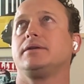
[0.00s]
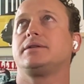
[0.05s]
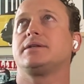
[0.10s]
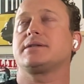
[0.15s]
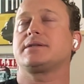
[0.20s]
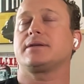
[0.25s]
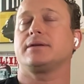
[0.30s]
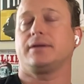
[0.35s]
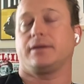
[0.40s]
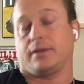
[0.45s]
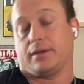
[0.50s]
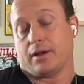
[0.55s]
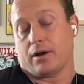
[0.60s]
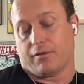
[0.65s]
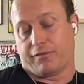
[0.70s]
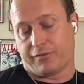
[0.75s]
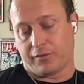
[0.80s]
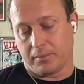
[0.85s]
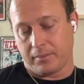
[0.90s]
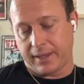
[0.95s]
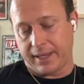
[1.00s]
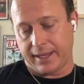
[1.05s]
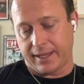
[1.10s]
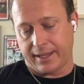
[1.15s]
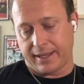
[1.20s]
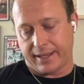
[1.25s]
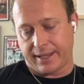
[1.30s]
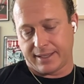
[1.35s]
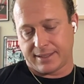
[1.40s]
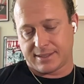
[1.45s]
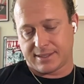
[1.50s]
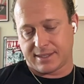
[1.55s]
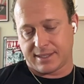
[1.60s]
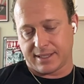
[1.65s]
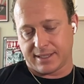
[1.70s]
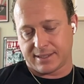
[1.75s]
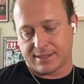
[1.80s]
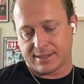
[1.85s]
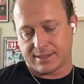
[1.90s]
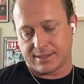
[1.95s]
just for me it's
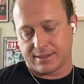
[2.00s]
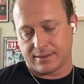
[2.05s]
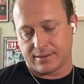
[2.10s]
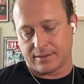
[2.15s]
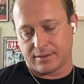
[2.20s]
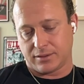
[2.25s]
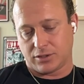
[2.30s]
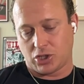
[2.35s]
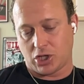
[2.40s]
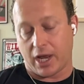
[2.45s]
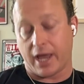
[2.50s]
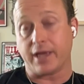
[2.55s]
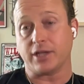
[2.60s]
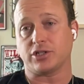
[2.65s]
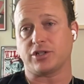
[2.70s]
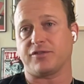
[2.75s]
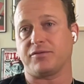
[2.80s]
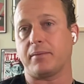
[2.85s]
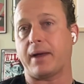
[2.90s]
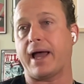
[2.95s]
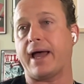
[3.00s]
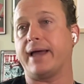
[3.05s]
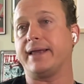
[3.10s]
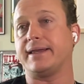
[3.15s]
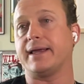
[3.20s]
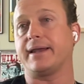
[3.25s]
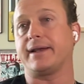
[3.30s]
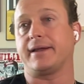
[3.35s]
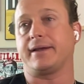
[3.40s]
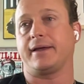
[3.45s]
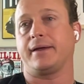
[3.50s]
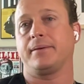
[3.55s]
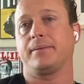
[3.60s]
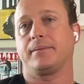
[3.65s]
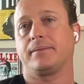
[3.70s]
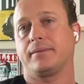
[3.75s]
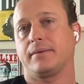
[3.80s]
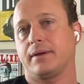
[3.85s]
this change of my identity.